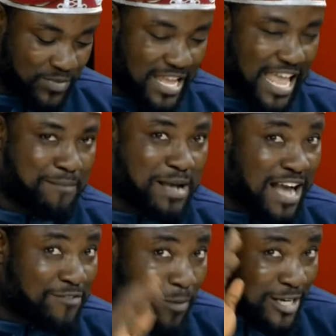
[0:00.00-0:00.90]
And make
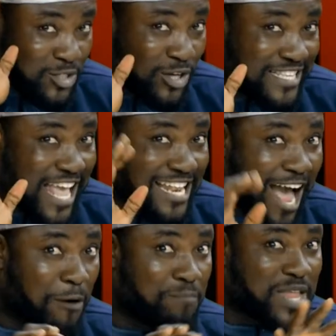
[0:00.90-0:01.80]
everybody just hear now.
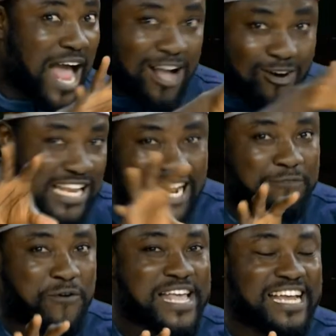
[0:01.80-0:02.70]
I go read out
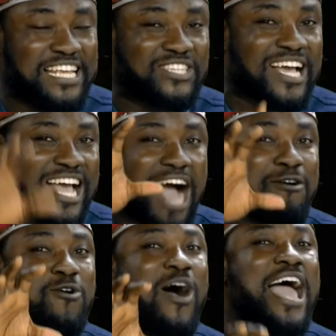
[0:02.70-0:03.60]
for English. I go
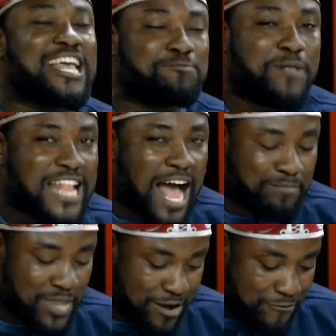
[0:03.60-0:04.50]
call explainer
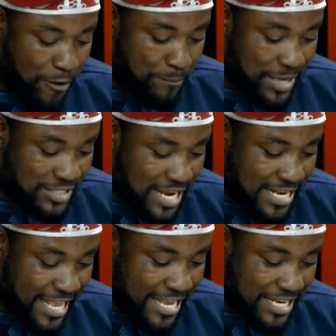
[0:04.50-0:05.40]
for Pidgin
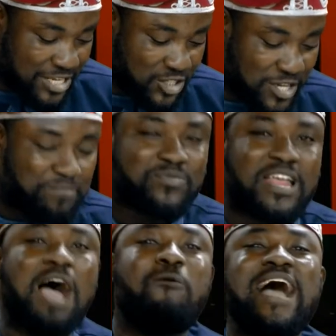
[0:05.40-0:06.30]
English.
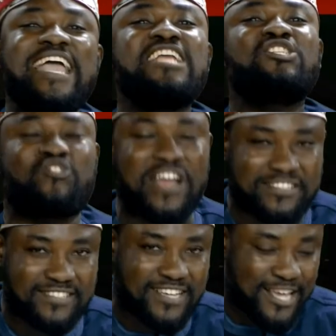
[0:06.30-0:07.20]
Our
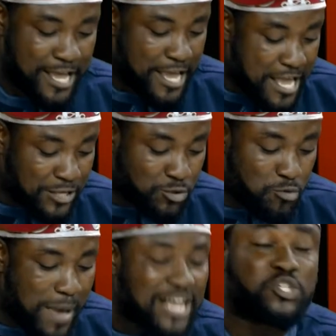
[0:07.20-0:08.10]
interest is to
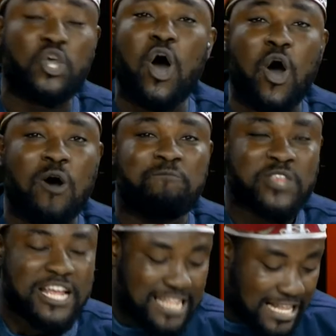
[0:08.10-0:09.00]
make sure
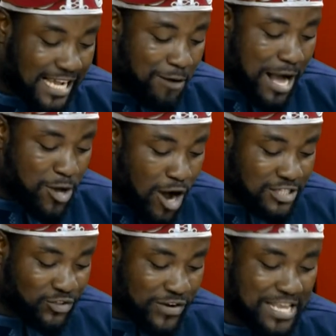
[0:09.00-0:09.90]
that our
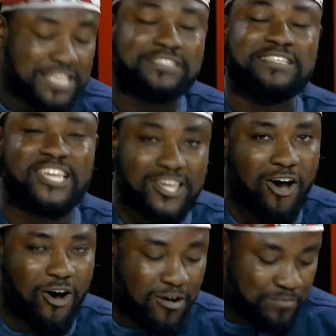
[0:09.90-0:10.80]
country is
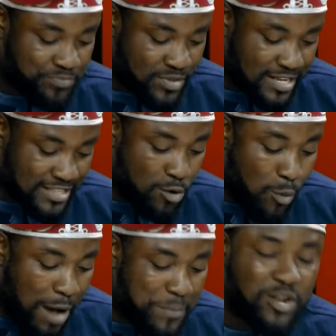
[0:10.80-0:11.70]
secure. The
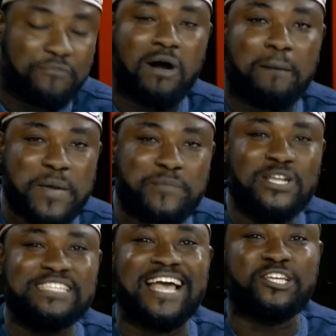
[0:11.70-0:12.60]
well-being of our people
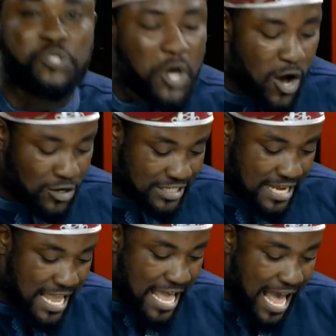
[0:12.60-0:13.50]
is ensured
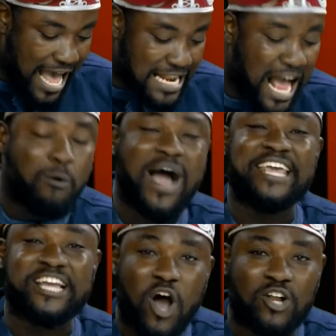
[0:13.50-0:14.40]
and our
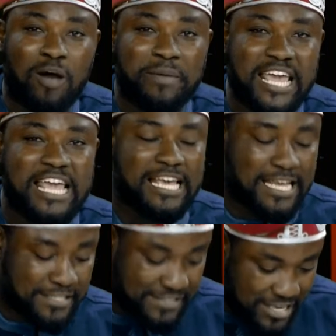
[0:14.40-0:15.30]
economy
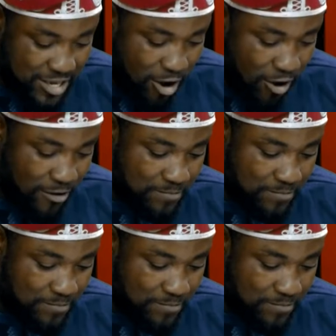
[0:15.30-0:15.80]
is secure.